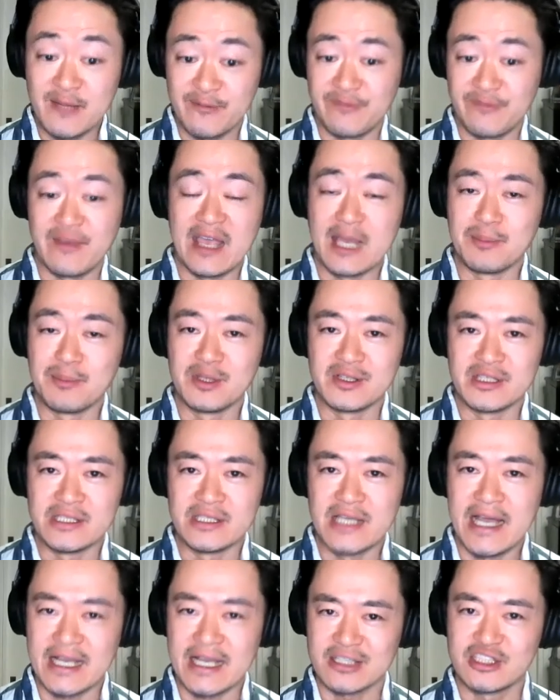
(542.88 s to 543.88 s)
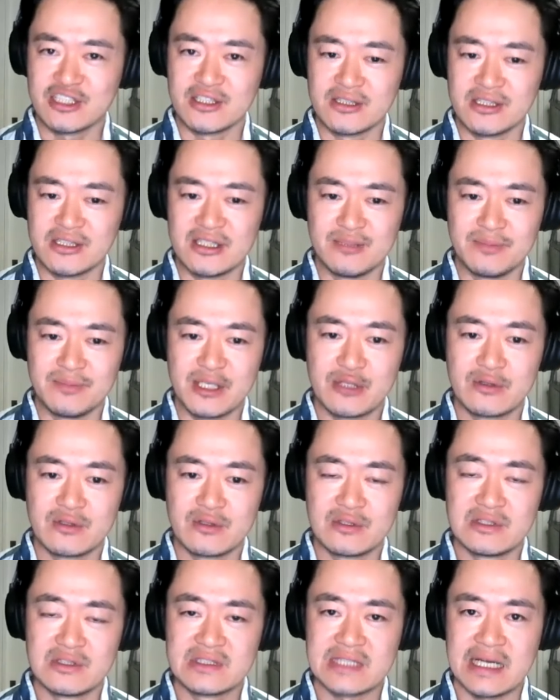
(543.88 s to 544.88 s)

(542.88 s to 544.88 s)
family, actually, because